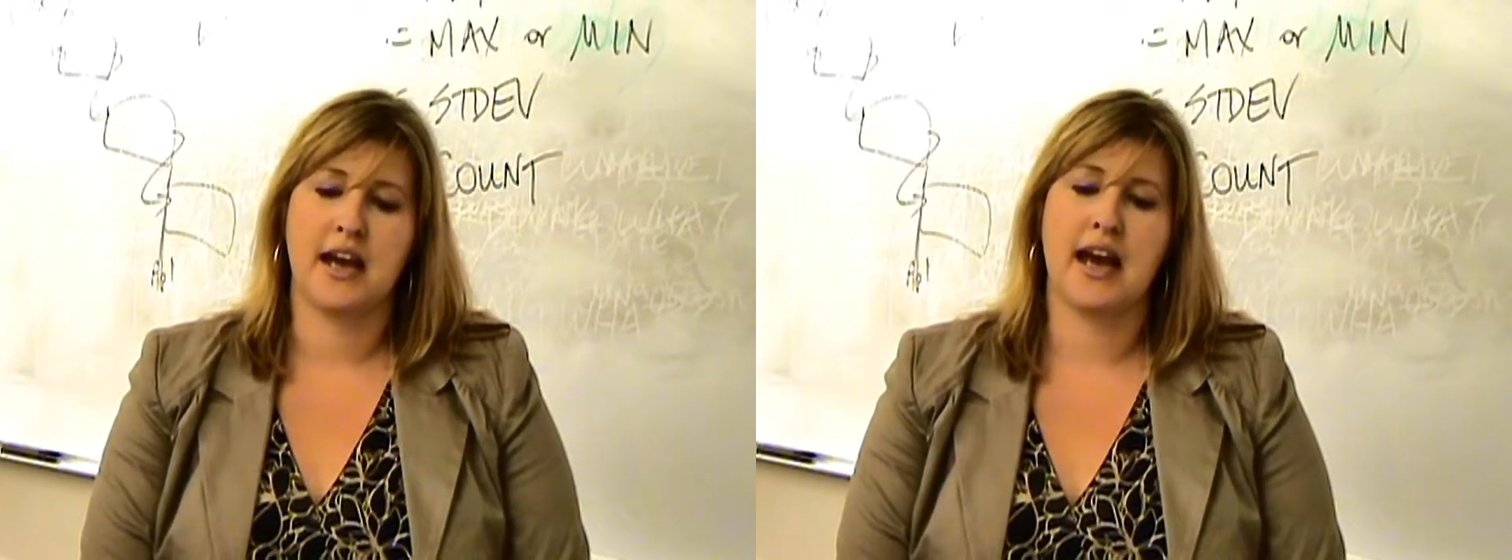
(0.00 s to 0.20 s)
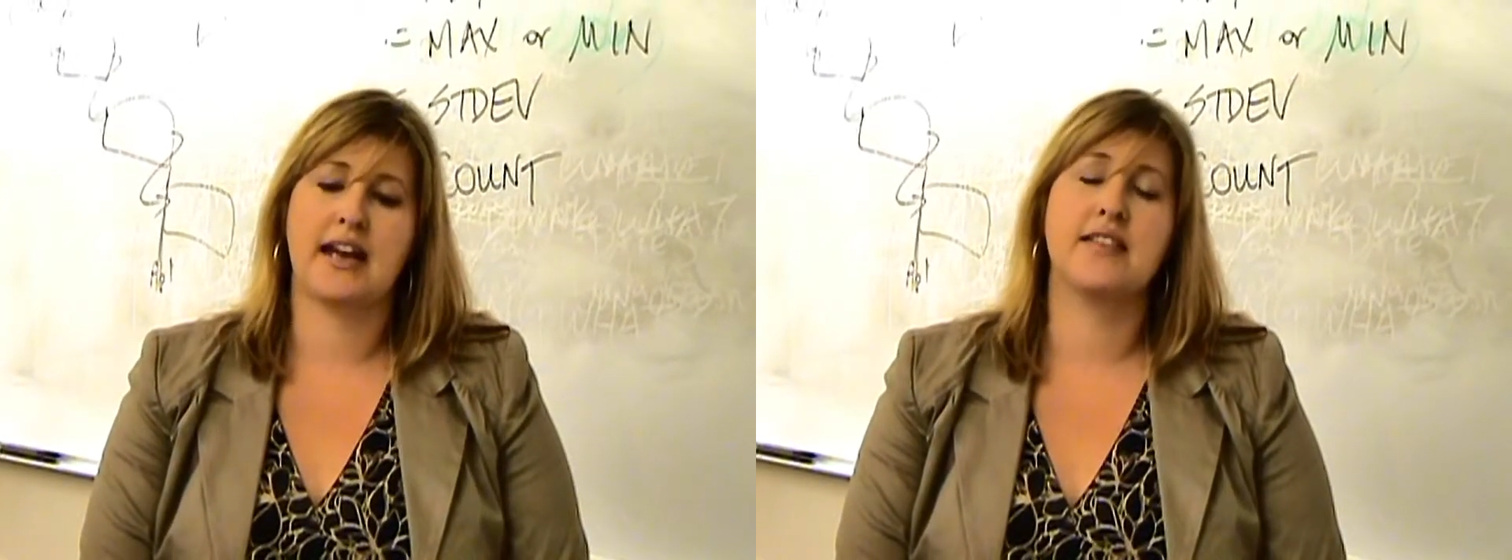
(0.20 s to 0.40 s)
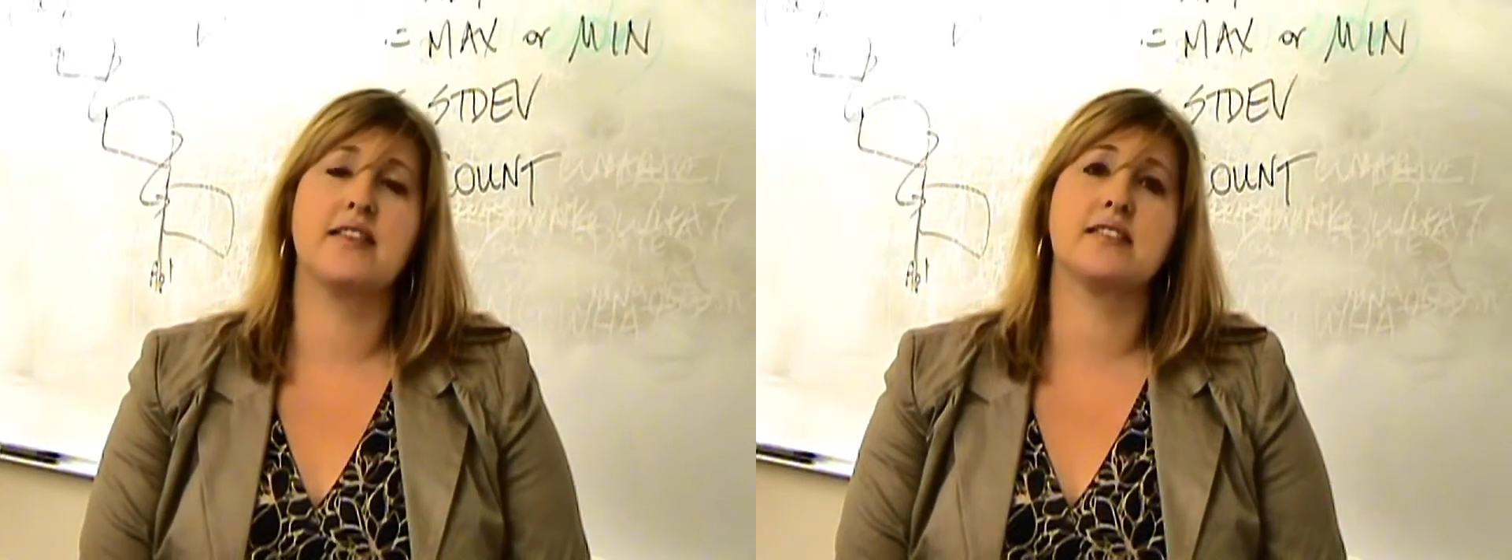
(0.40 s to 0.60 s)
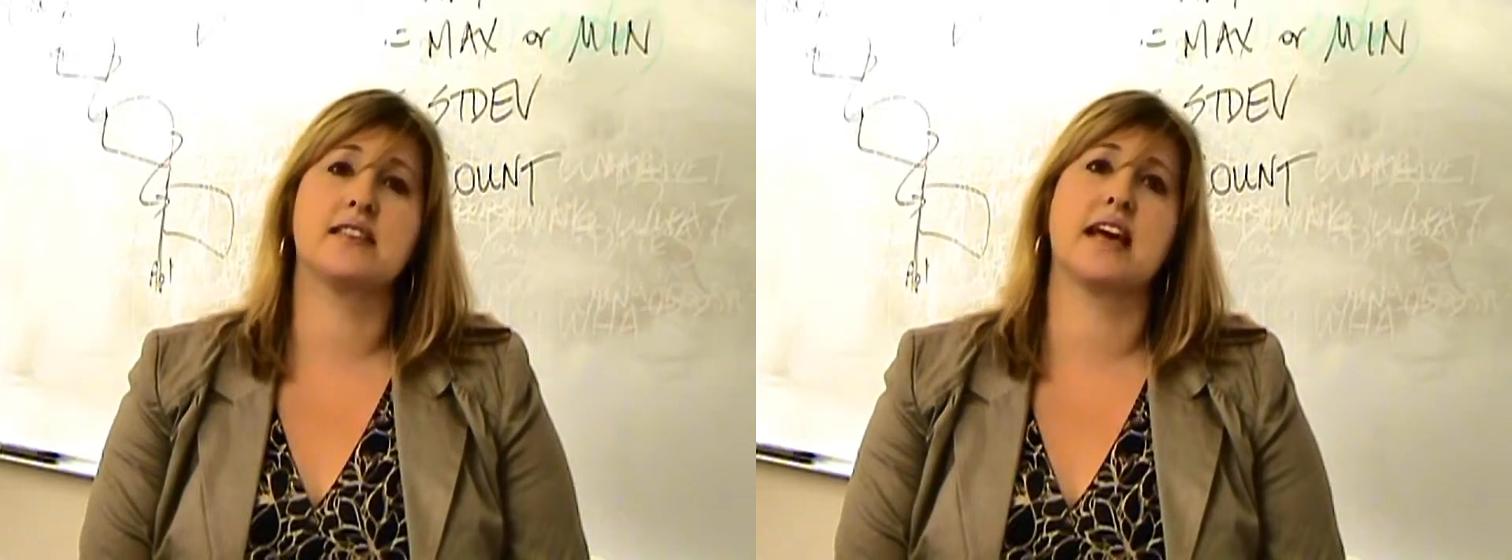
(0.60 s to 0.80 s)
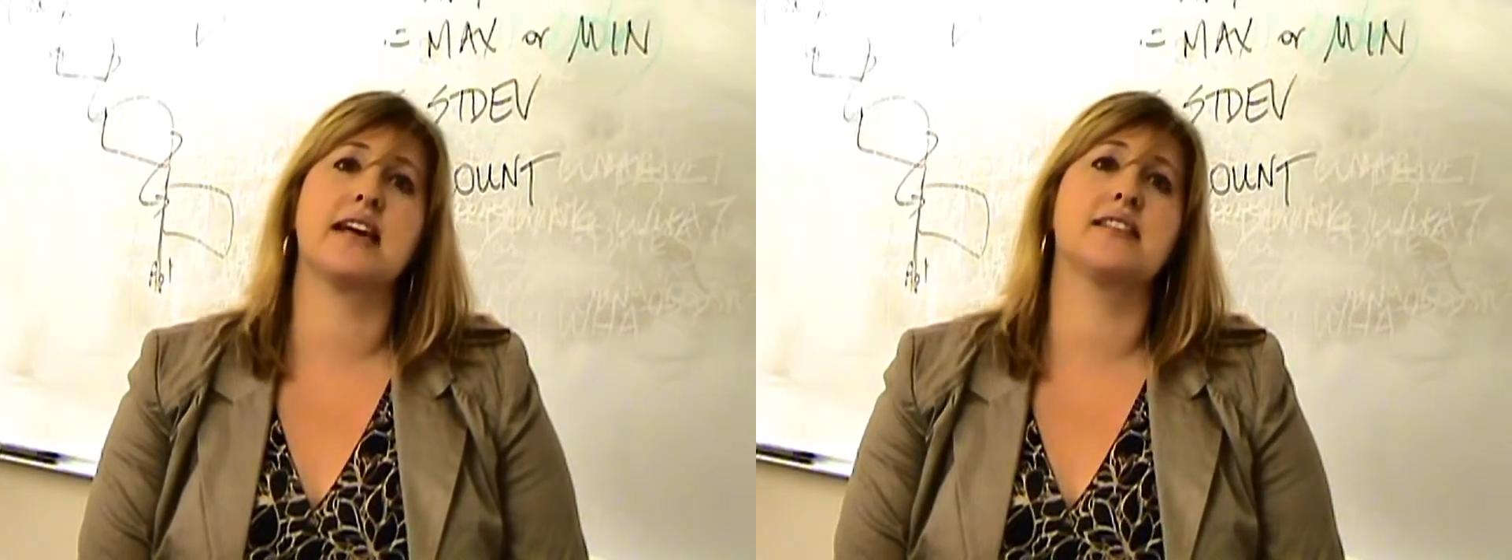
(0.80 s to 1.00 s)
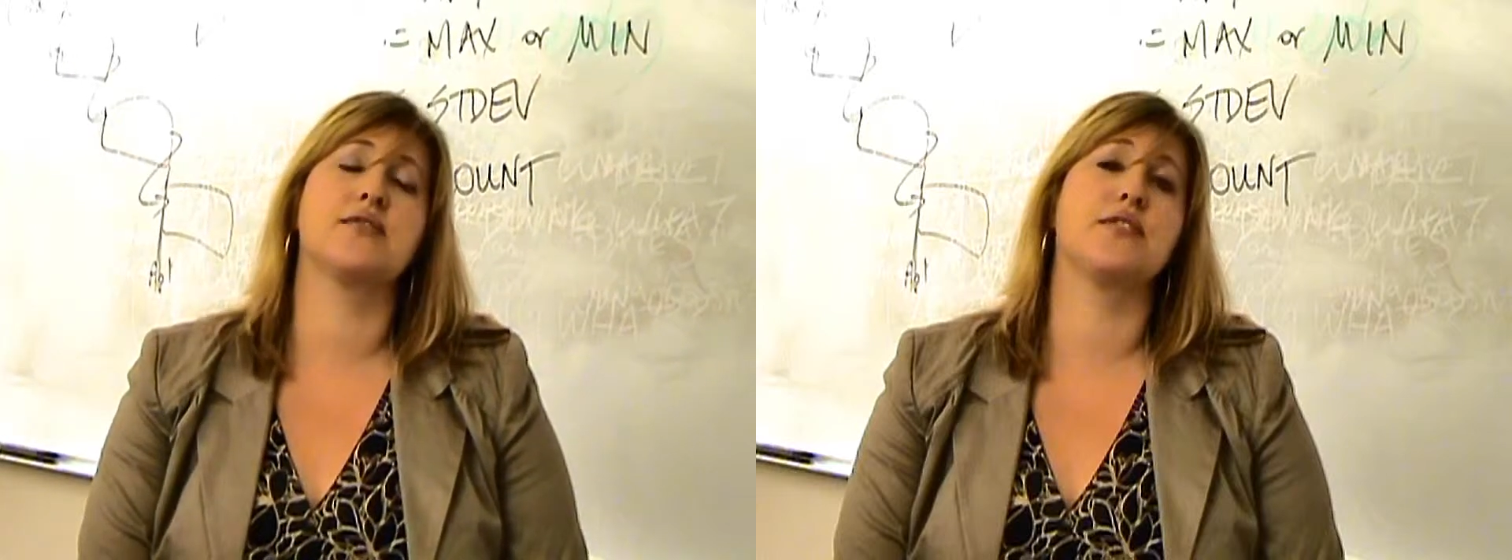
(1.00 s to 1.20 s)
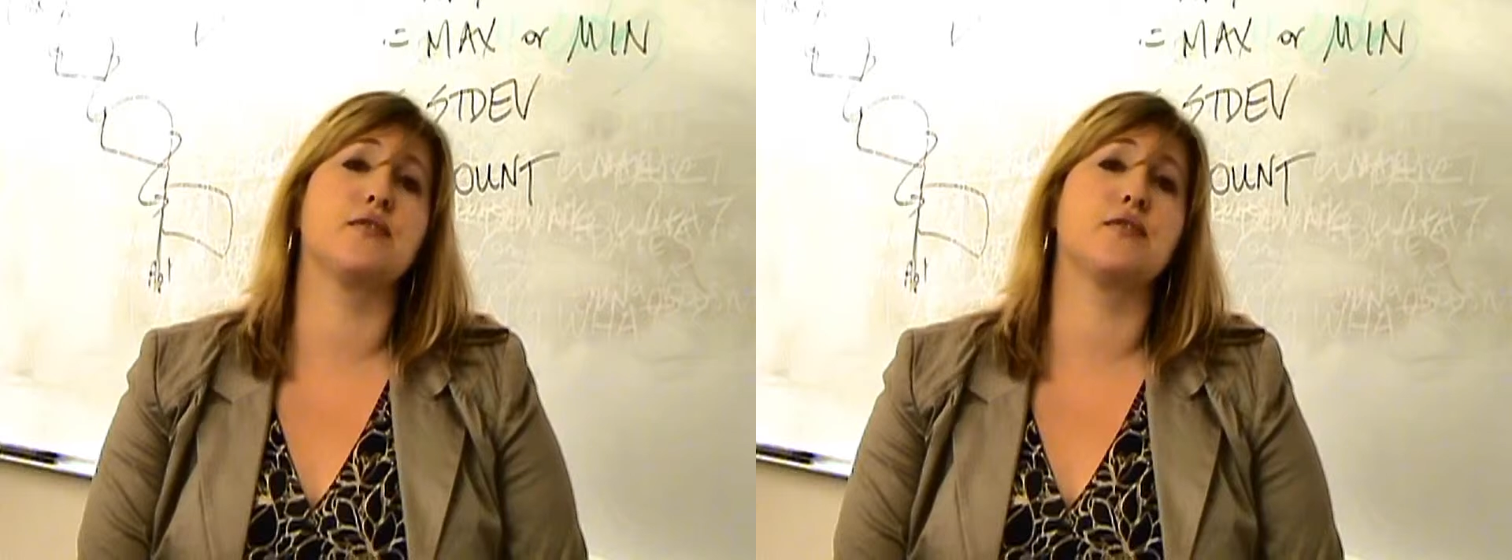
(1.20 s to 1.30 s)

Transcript: And in this case, if